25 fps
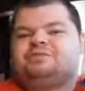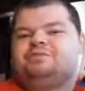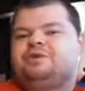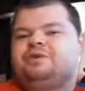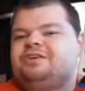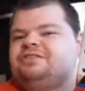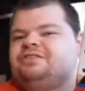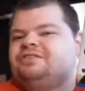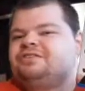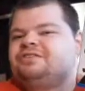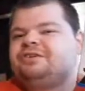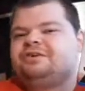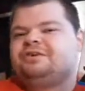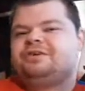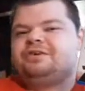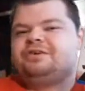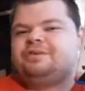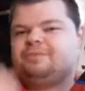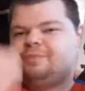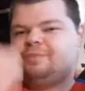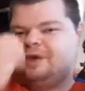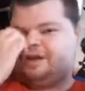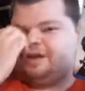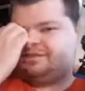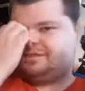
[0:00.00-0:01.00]
place in the
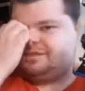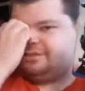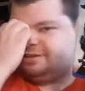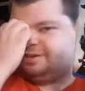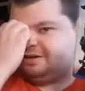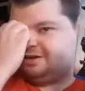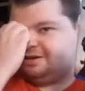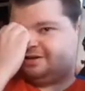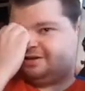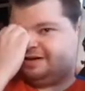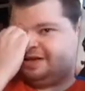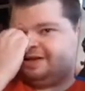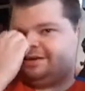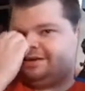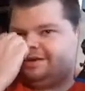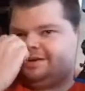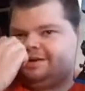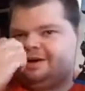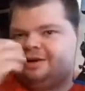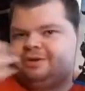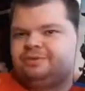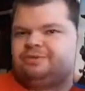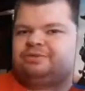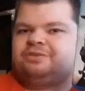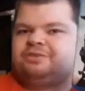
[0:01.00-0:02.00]
Western, and
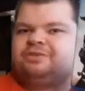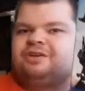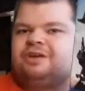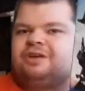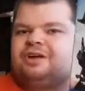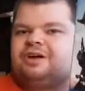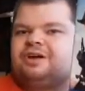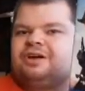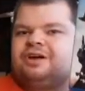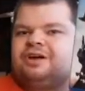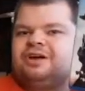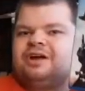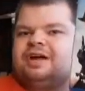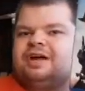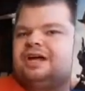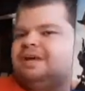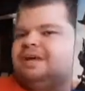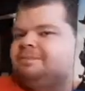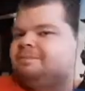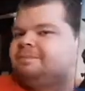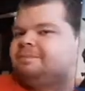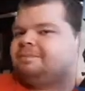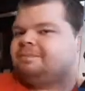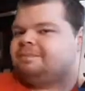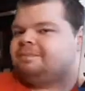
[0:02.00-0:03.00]
this,
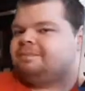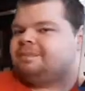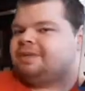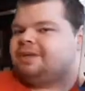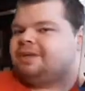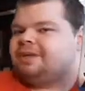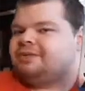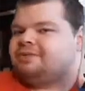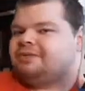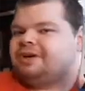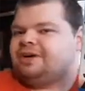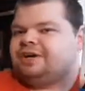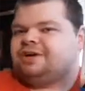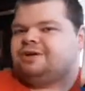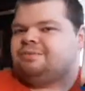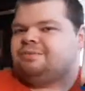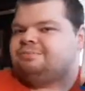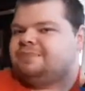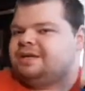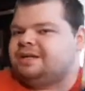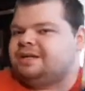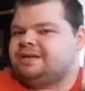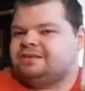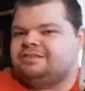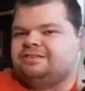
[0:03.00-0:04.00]
and like
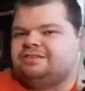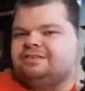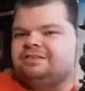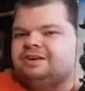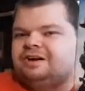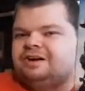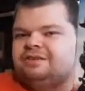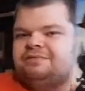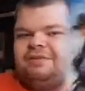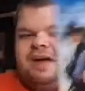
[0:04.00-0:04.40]
comedic stuff